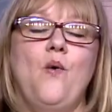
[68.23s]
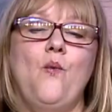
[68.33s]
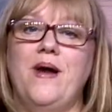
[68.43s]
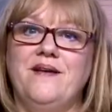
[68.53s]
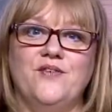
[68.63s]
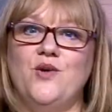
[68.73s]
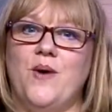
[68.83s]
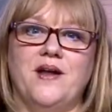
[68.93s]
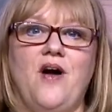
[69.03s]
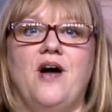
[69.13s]
whatever you
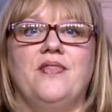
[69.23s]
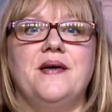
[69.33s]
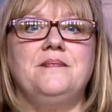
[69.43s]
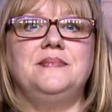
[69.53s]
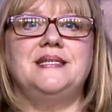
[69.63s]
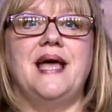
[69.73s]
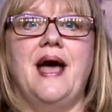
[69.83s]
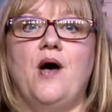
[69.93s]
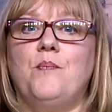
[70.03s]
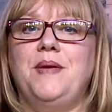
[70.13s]
want to call them, to
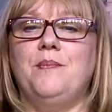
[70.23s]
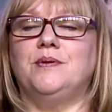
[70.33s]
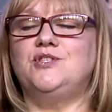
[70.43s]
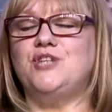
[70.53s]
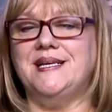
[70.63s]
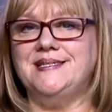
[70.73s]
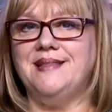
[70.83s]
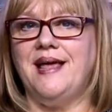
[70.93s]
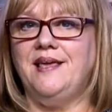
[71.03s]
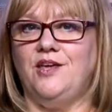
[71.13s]
help people just
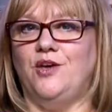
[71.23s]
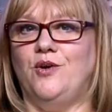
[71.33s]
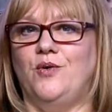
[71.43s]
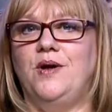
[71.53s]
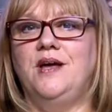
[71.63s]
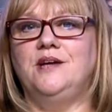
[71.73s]
like you